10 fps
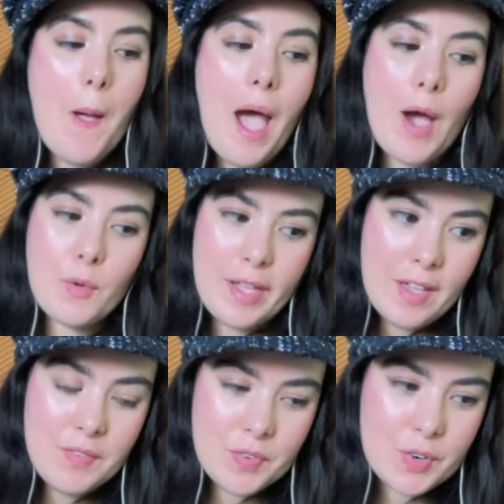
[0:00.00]

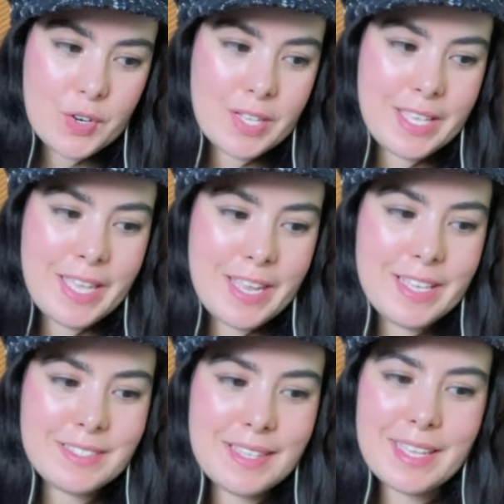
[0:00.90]
However, it
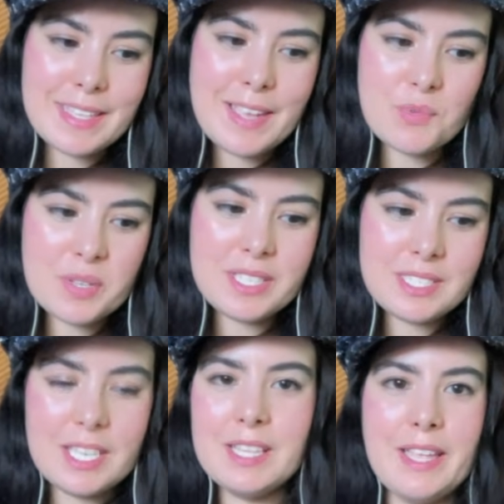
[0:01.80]
is like they really
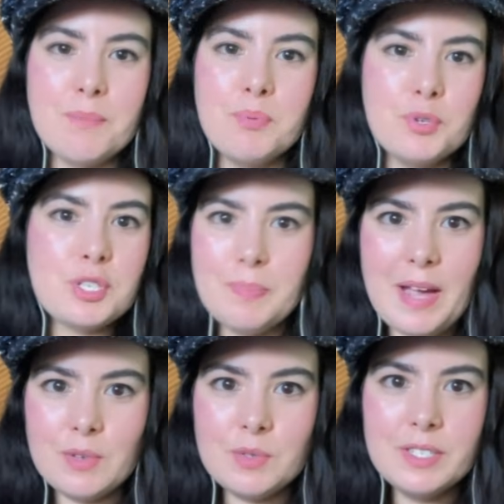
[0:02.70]
did like push the
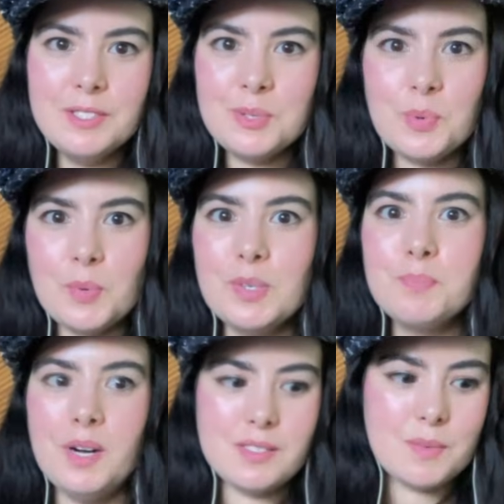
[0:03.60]
boundaries to what was
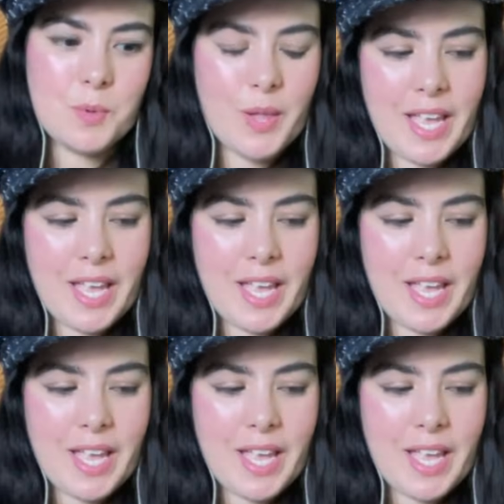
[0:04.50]
possible.